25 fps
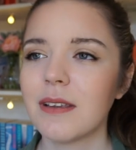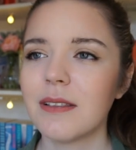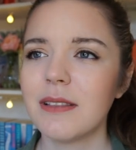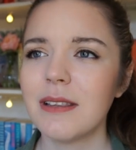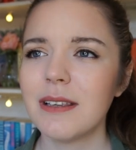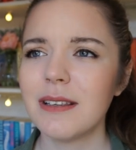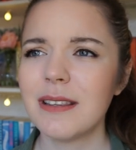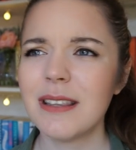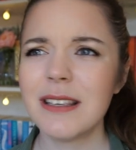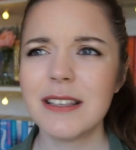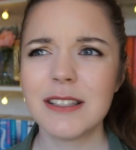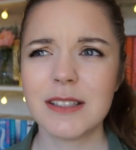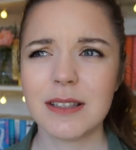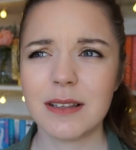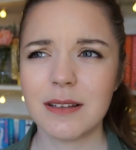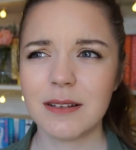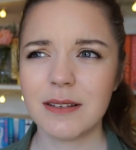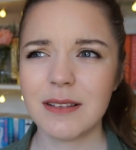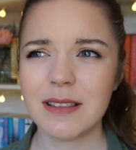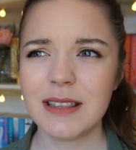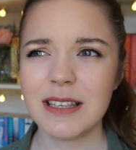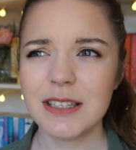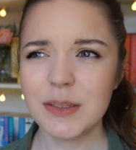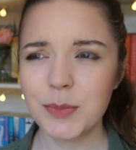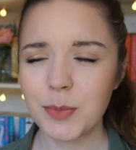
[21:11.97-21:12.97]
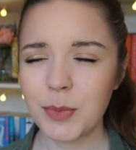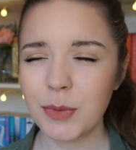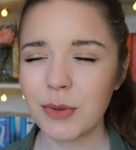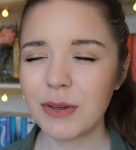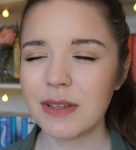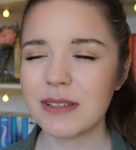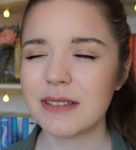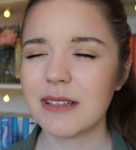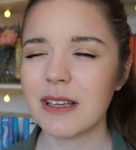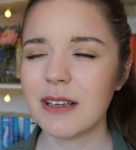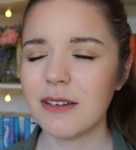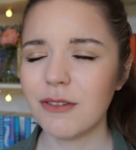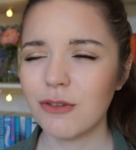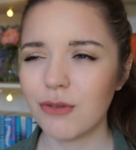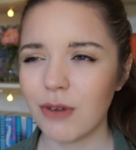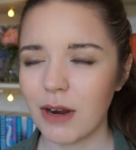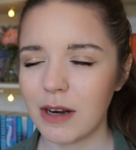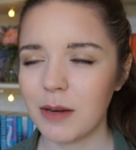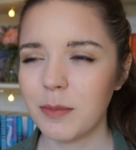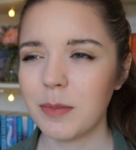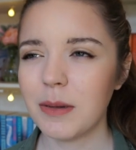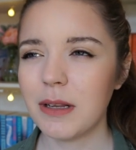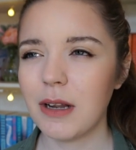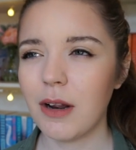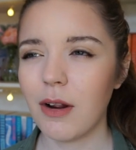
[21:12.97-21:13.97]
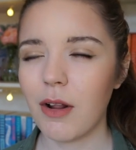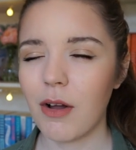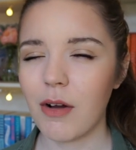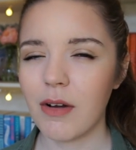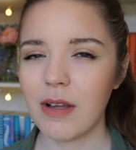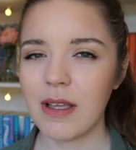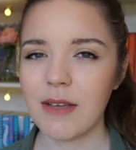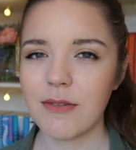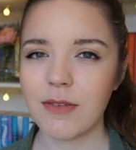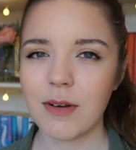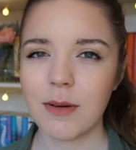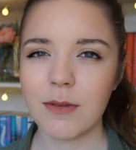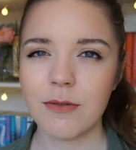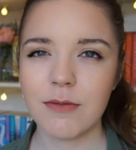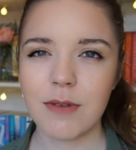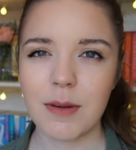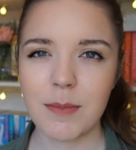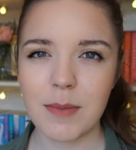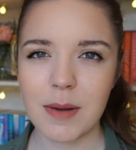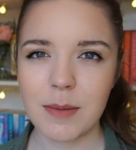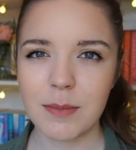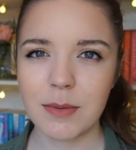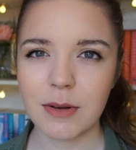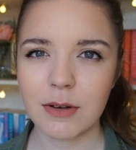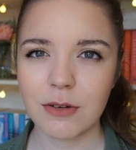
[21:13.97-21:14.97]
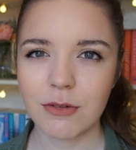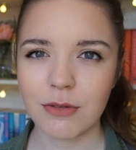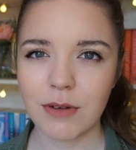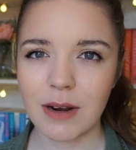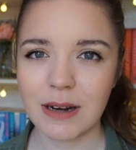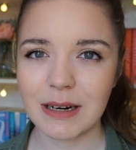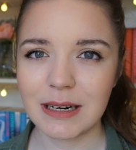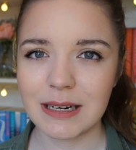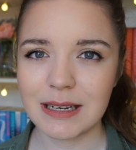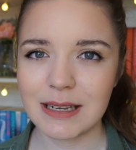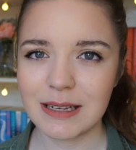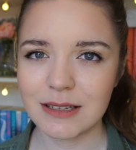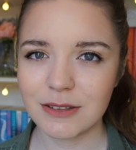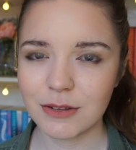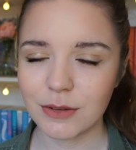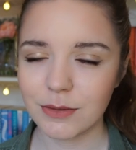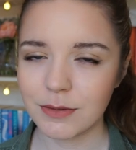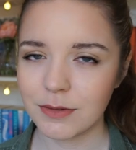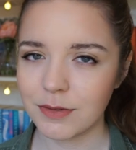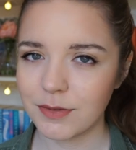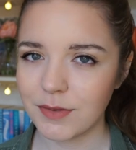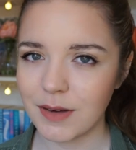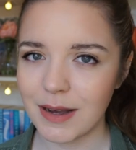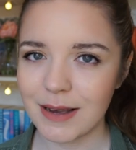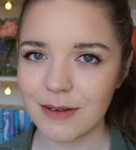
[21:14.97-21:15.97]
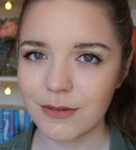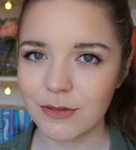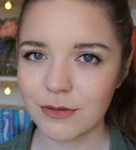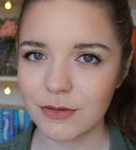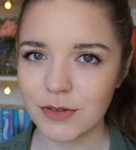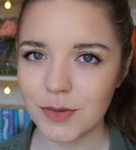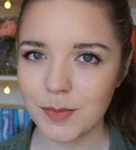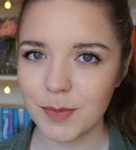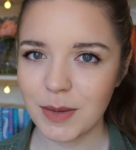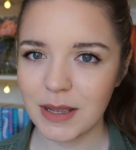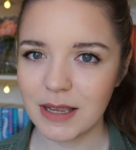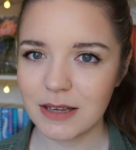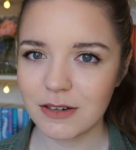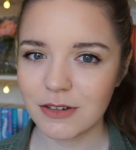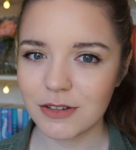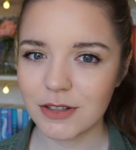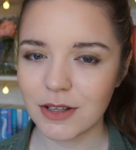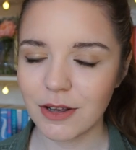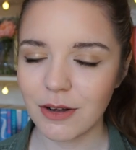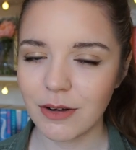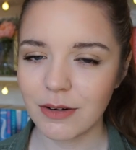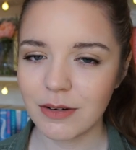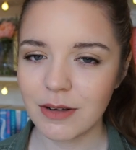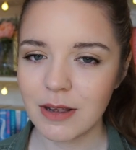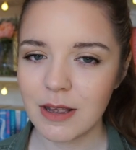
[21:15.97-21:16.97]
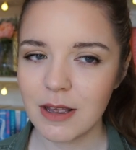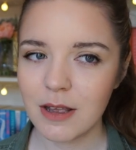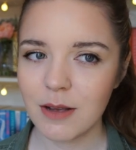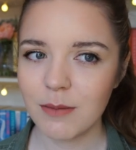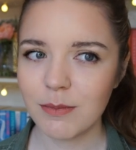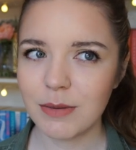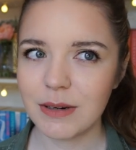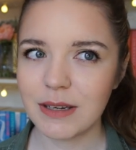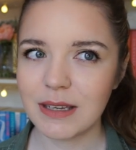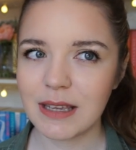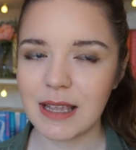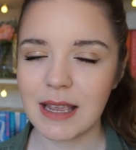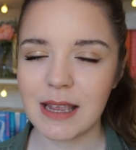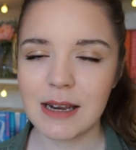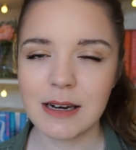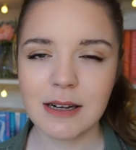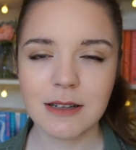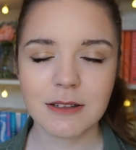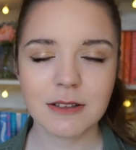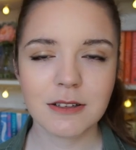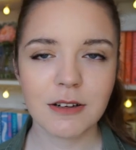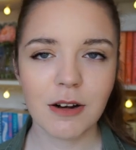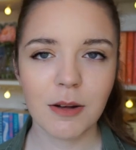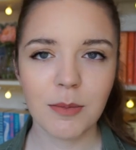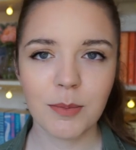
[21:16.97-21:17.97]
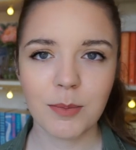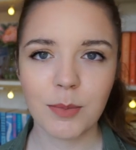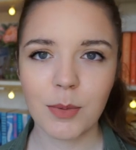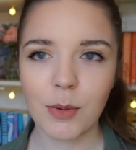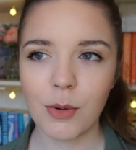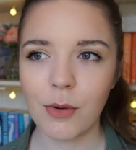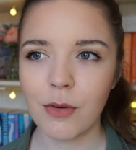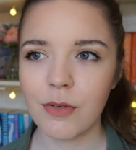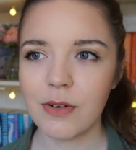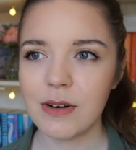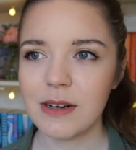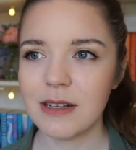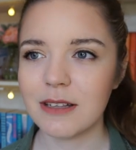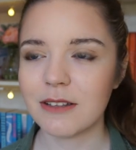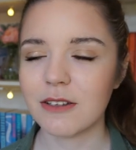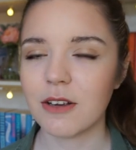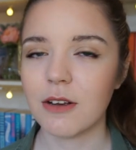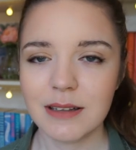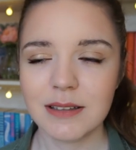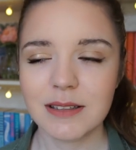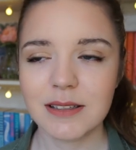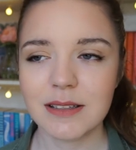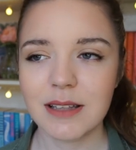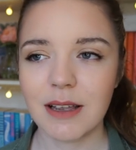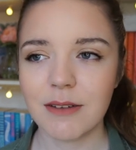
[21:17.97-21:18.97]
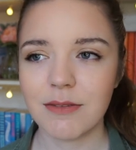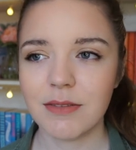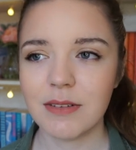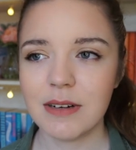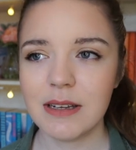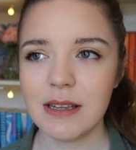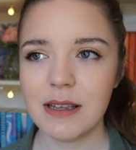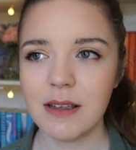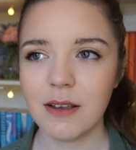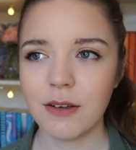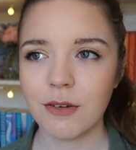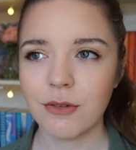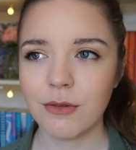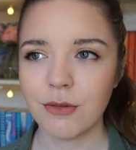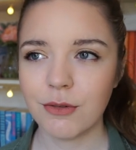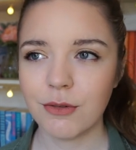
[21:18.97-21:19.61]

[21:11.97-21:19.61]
This, this, this book is incredibly long, if I remember correctly. It's over five hundred pages long. But again, it's not boring. It's, it's definitely a